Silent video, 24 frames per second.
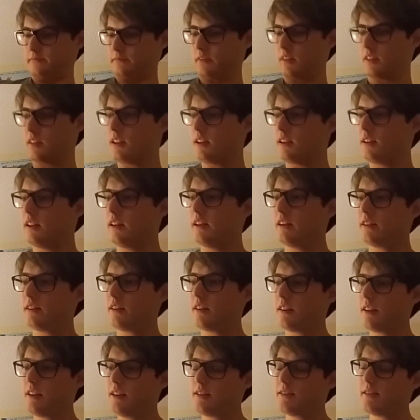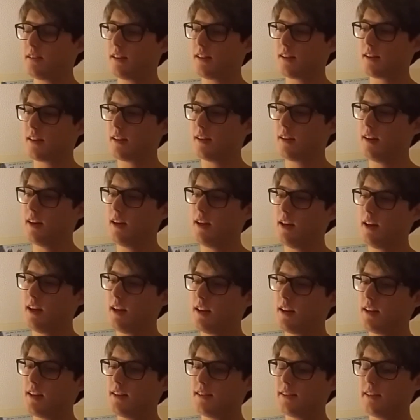Then later on, he's like,
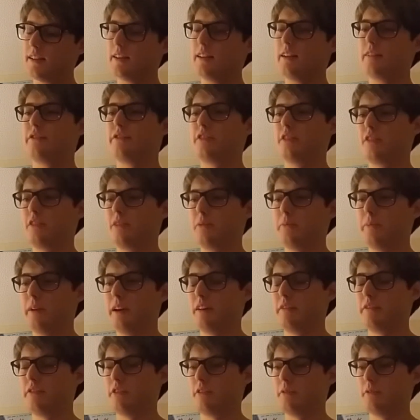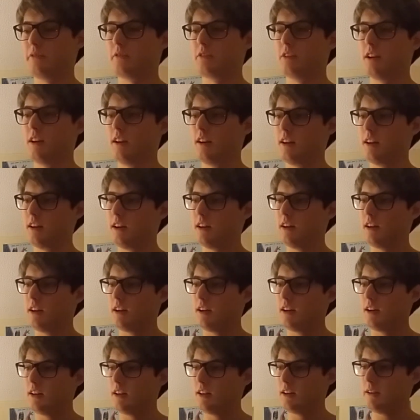gets yelled at for Uncle Ben for
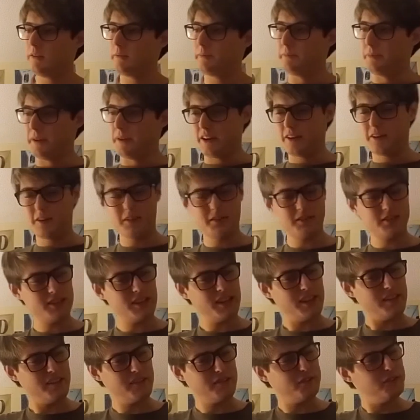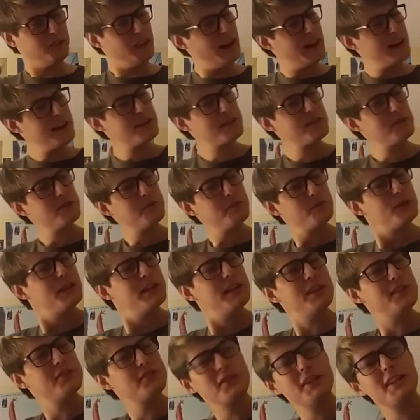embarrassing Flash. He
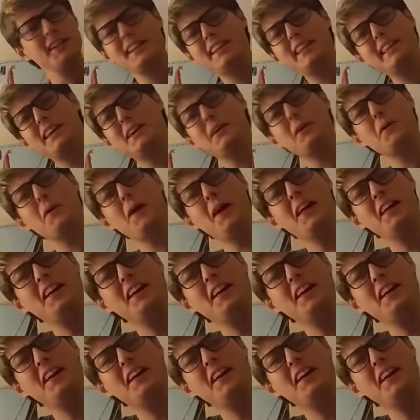didn't really, though.